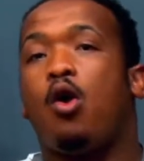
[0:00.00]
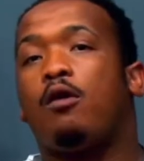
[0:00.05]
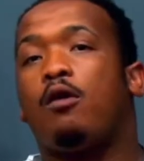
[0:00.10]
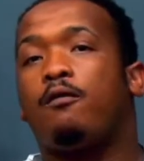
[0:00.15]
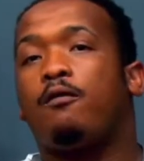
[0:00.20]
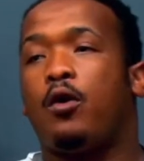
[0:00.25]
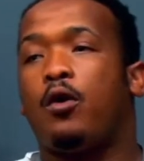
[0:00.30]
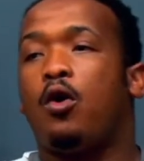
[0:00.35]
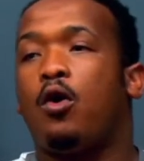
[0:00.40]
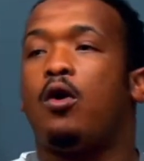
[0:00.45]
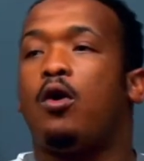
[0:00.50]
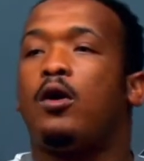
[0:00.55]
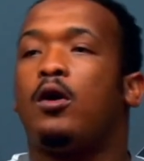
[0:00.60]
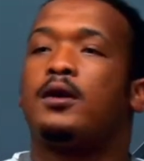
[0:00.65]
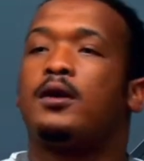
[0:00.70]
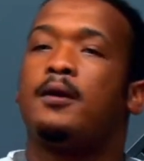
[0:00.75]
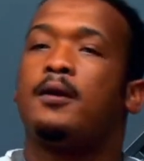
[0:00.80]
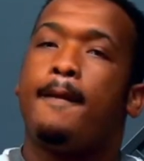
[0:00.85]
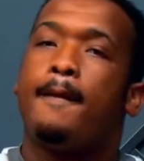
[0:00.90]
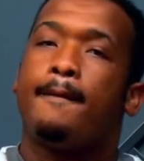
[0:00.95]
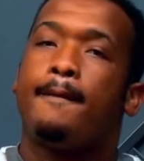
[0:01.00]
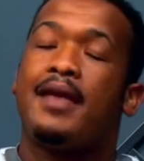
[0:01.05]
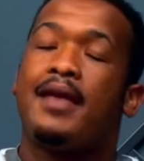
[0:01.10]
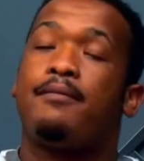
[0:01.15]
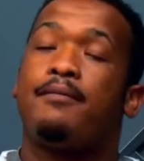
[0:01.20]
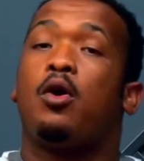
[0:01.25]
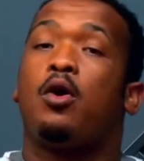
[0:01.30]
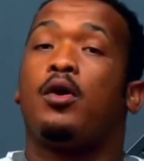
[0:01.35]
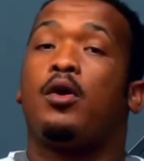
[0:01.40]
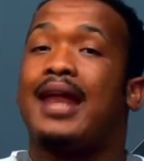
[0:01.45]
of God,
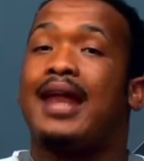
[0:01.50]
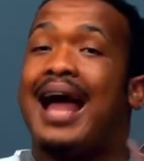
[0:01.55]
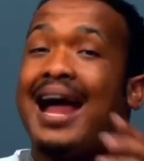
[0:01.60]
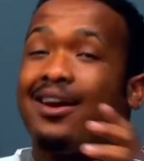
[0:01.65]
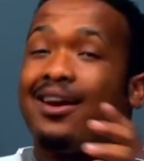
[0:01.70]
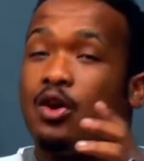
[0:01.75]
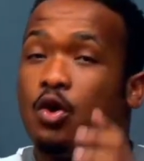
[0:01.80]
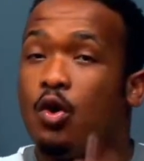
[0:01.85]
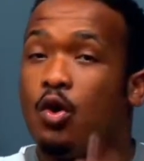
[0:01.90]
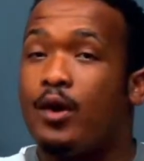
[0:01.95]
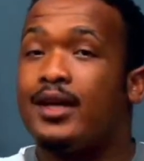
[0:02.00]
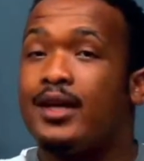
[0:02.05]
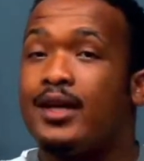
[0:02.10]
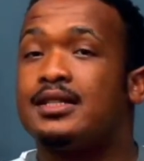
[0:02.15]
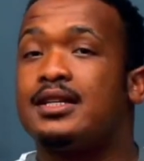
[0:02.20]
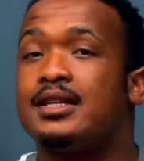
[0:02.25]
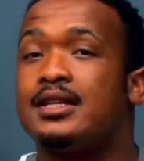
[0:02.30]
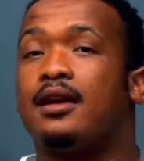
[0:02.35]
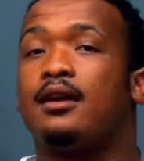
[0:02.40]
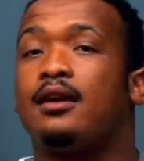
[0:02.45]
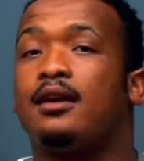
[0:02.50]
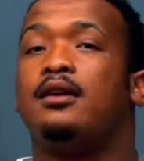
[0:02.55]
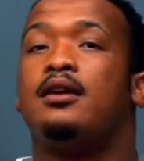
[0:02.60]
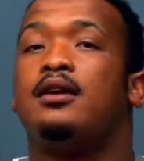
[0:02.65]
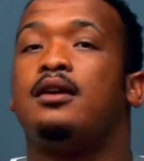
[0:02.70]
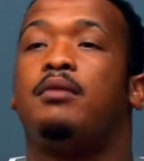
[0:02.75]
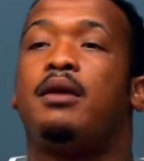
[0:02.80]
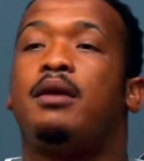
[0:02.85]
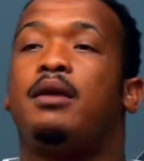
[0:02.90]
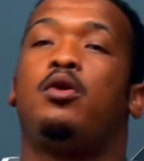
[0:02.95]
maybe on the anointing,
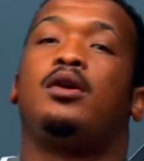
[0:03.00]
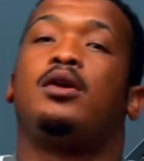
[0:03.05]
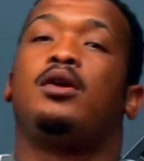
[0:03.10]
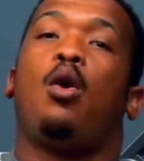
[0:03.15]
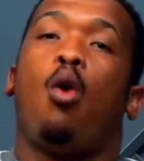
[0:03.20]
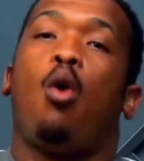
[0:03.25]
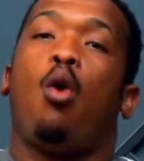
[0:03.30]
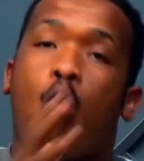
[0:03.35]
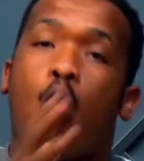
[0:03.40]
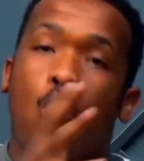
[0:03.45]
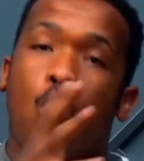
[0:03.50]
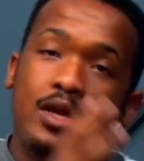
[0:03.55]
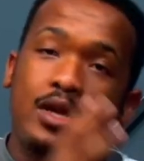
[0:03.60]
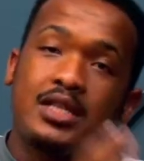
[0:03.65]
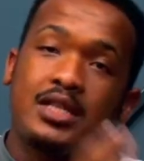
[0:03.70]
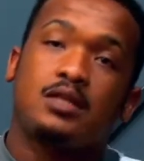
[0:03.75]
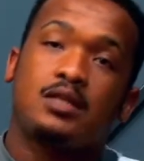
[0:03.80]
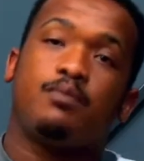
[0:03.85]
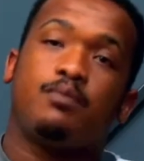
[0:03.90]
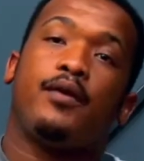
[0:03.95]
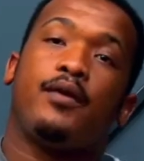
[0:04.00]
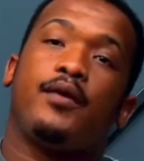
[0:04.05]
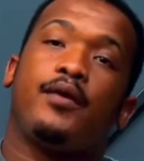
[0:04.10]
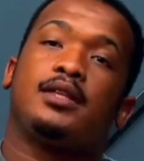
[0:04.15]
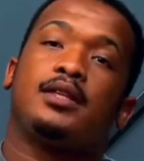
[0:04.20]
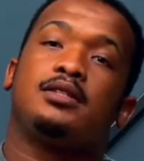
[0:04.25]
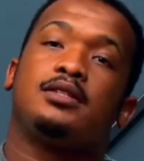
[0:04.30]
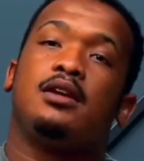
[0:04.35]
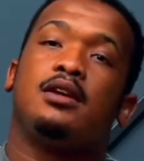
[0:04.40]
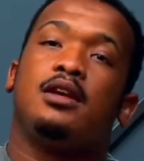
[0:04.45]
maybe on the Holy
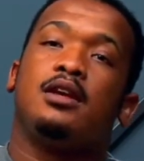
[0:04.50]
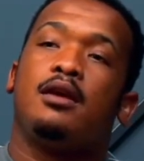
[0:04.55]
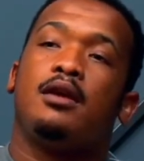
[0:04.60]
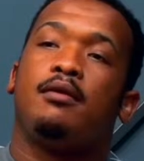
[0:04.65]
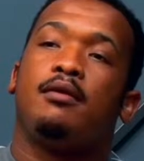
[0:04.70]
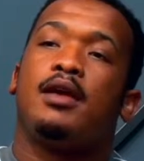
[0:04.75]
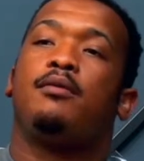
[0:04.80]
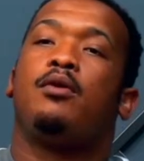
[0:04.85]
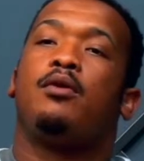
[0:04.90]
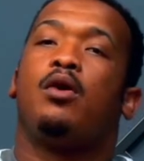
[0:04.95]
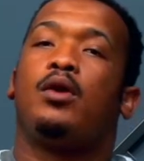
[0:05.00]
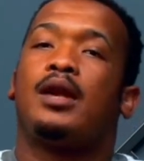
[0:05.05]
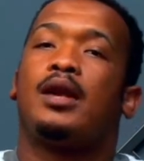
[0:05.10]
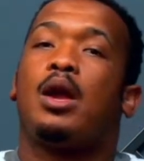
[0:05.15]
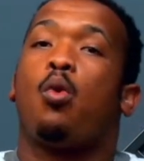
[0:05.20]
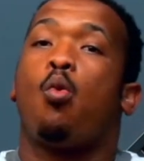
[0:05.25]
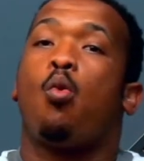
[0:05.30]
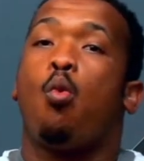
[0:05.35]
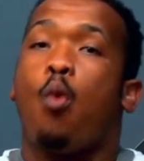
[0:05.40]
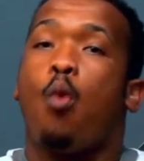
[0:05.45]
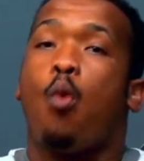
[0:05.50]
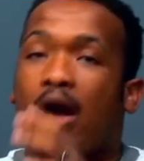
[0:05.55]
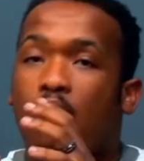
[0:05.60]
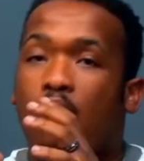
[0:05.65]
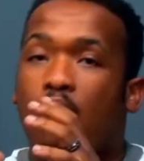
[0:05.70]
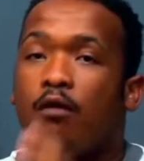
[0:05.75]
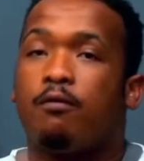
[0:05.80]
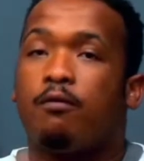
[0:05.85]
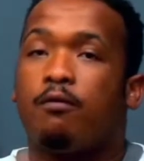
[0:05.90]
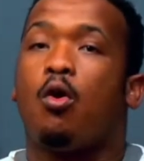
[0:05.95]
Spirit, maybe on the
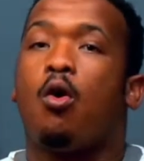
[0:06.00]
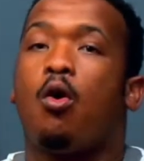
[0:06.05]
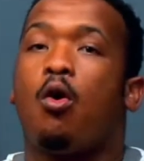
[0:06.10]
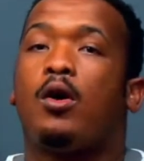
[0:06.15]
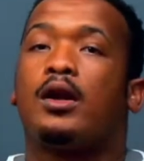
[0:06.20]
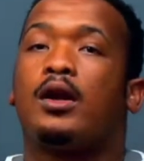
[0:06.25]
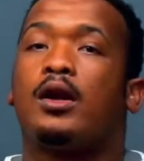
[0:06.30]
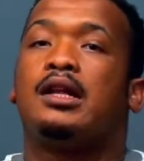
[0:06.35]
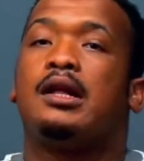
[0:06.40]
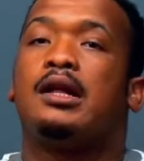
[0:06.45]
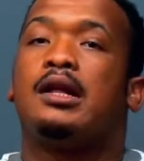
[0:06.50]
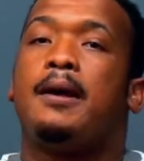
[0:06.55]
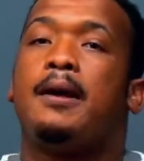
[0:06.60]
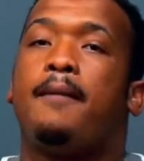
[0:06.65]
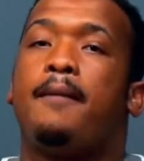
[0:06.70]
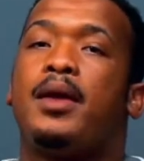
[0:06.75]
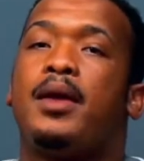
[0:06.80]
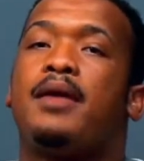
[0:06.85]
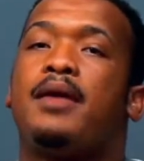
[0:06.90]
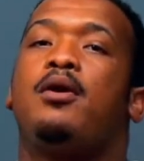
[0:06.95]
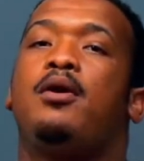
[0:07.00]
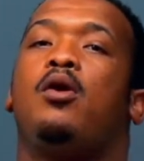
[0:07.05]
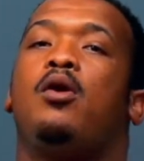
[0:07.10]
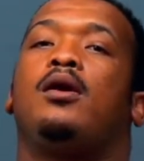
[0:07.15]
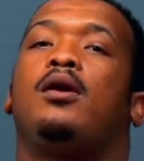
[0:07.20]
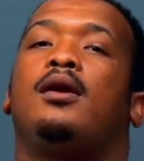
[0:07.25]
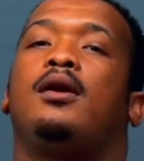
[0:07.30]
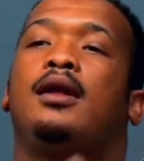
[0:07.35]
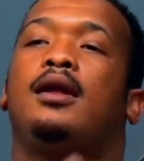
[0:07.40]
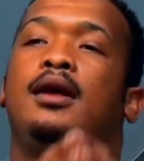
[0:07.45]
work of God, maybe
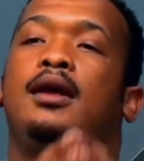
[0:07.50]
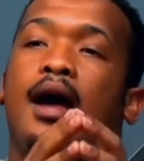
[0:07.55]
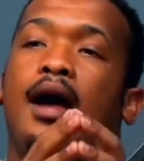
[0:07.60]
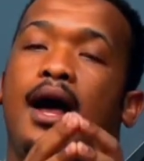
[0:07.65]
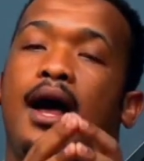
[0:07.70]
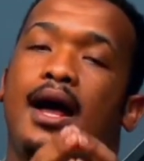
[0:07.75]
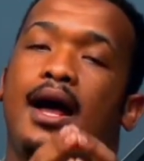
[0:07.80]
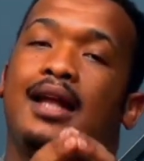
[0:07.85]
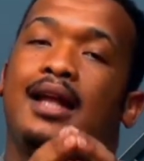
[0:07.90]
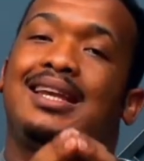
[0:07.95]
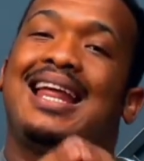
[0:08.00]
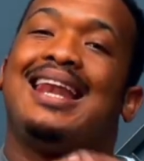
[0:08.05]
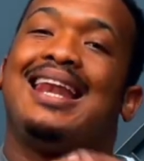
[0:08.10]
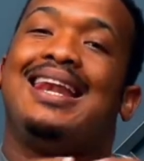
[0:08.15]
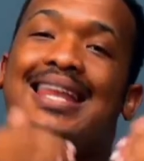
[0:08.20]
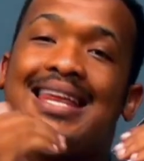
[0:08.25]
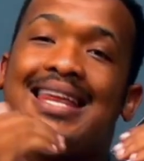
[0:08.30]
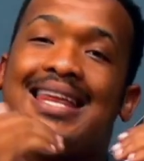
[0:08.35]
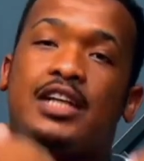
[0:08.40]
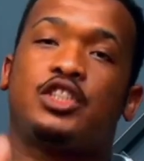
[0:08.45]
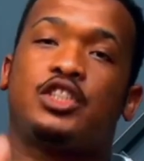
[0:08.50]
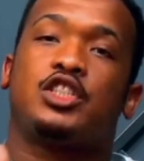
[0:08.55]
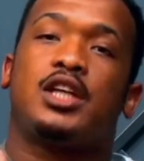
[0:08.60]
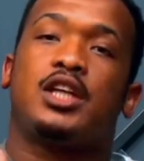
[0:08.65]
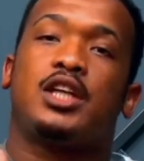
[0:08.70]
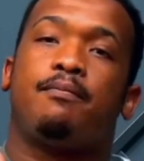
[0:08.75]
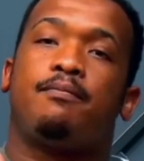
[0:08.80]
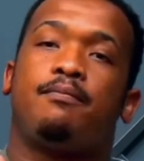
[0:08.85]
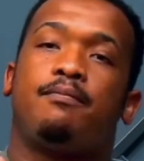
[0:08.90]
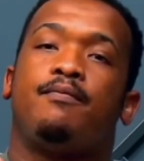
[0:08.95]
on the
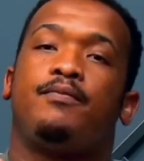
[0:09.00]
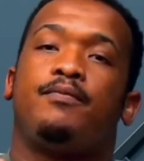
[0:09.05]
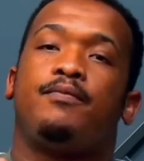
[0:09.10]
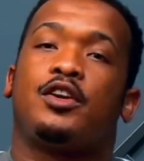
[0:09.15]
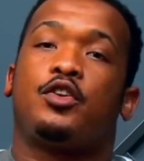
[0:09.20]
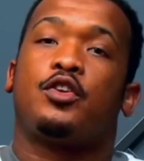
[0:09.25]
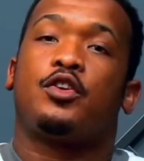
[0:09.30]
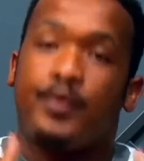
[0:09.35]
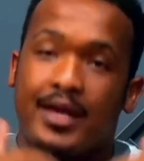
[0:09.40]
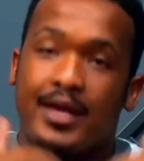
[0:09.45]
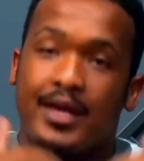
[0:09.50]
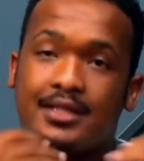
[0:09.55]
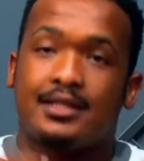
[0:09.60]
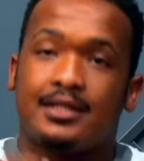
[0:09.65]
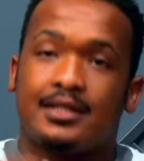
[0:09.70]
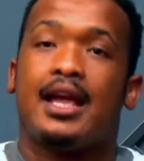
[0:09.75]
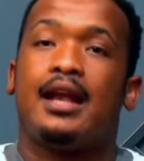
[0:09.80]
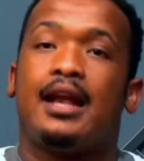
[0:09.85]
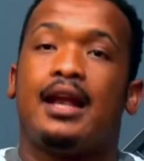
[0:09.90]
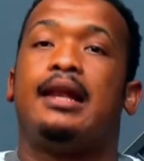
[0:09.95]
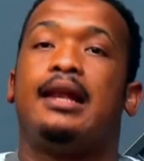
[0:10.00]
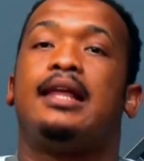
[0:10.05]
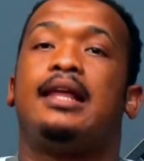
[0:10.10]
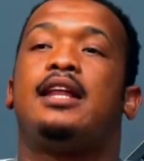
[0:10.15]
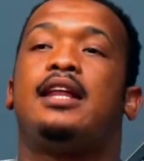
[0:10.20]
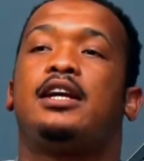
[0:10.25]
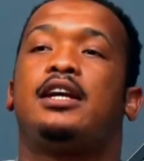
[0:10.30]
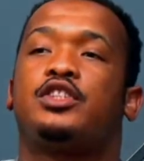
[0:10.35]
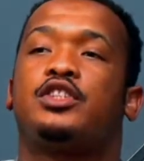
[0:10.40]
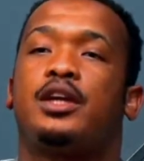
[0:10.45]
leadership, Christian
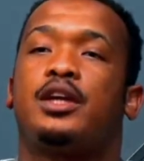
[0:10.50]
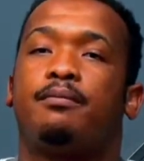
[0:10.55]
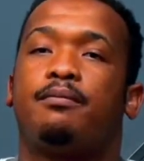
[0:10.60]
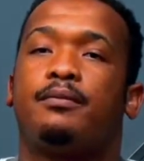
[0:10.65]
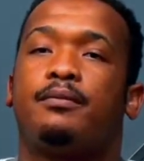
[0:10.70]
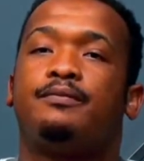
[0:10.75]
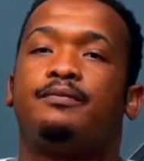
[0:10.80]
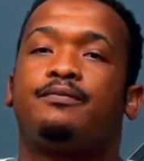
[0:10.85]
leadership,